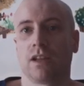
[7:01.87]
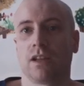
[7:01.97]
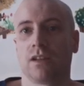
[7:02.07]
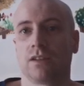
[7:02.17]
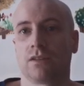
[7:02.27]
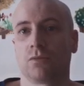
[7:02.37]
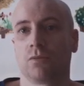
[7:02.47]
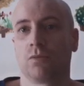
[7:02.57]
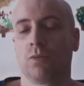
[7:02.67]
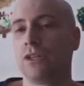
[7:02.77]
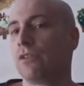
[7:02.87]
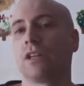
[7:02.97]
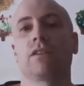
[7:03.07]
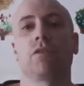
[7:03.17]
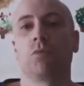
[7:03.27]
And when you
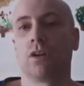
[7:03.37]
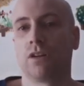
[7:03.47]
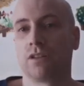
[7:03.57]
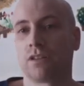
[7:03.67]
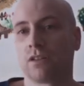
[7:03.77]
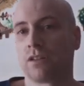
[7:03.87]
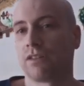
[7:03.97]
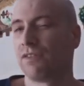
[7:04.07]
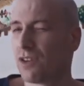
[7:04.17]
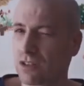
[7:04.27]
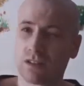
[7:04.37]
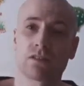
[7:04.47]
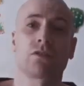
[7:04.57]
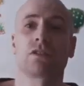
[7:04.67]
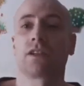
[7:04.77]
think of a word, the first
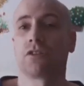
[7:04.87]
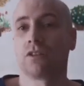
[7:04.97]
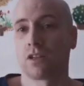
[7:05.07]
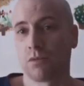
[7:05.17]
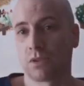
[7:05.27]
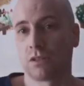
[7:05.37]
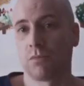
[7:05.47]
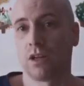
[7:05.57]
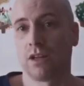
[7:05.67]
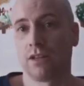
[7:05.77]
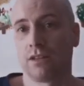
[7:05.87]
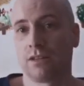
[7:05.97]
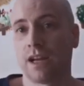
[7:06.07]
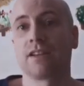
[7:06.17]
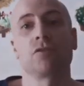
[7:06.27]
association that comes to mind,
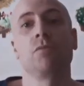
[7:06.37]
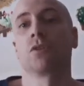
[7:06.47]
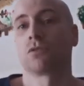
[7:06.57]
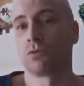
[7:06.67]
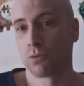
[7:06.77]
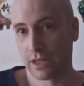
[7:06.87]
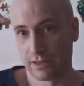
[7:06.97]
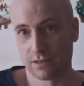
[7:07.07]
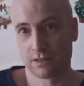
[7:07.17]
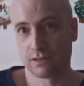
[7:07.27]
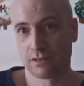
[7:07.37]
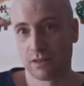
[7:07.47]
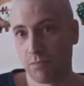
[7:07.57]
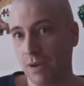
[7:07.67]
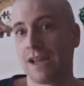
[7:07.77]
that is almost always the
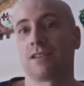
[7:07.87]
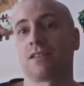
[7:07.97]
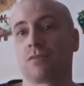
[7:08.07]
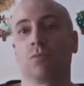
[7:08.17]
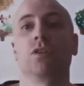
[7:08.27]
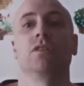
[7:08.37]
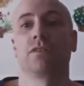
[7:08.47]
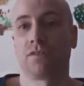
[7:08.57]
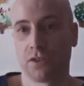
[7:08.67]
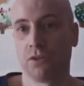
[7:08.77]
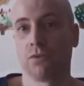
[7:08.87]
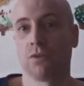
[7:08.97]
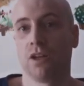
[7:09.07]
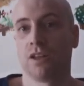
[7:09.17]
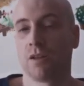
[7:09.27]
best word for you,
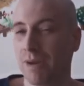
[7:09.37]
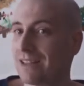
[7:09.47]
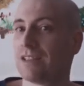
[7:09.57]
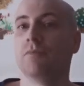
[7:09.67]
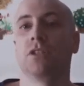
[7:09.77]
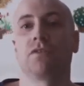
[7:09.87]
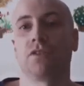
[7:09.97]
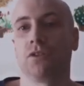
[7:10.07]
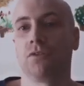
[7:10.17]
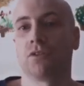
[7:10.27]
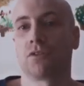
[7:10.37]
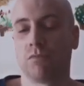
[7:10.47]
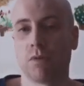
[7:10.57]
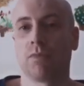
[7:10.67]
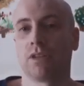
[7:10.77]
the best image for you to
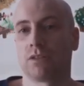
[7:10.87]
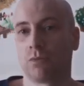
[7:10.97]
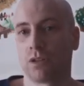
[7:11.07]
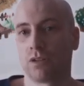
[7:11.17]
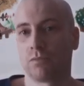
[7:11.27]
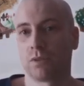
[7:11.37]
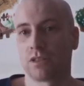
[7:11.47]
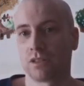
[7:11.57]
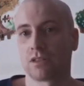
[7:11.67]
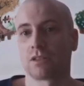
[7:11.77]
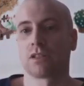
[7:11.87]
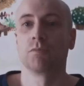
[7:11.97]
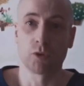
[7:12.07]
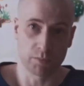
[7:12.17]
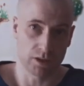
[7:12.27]
remember this word, because it's
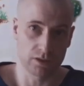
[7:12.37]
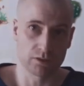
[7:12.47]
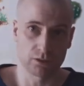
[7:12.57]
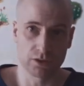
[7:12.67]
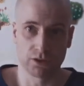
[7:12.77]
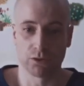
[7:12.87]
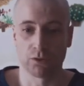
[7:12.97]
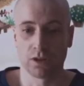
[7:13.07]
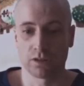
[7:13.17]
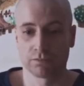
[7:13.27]
more personal to you.